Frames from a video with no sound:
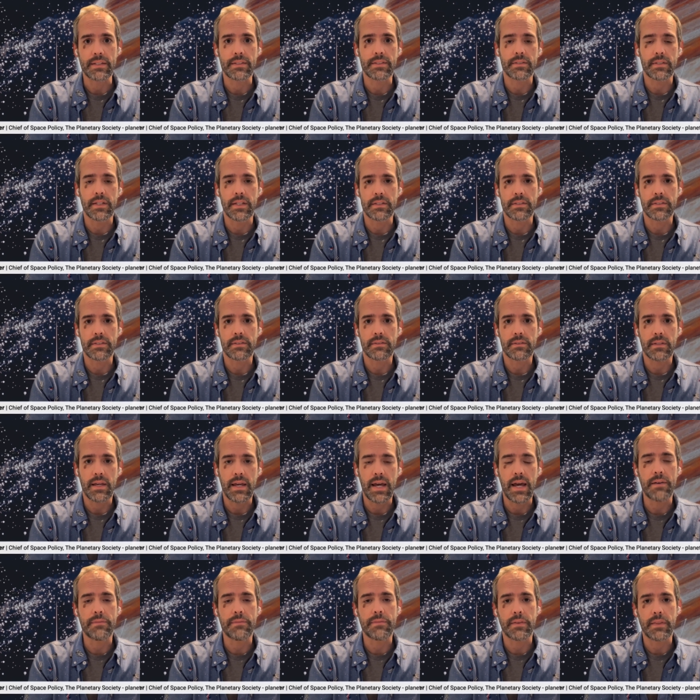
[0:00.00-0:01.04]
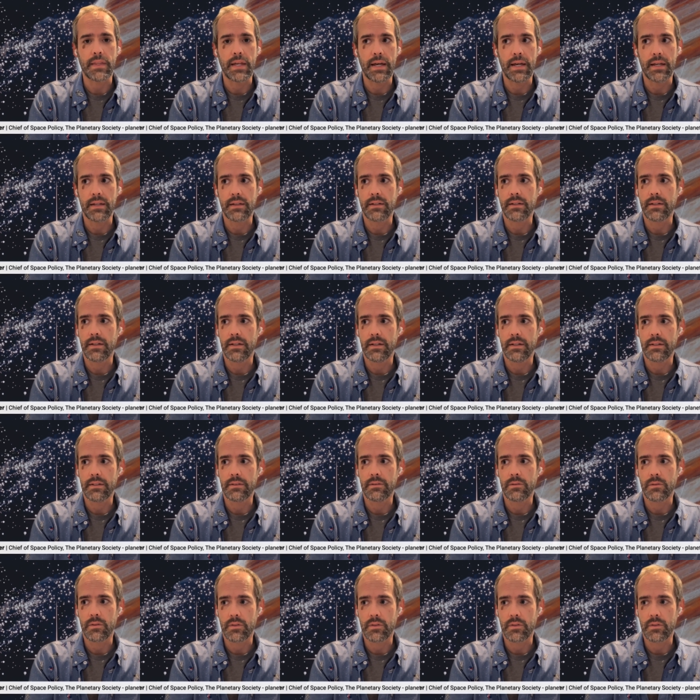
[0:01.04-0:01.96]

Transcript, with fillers: It's, it's half of that, uh,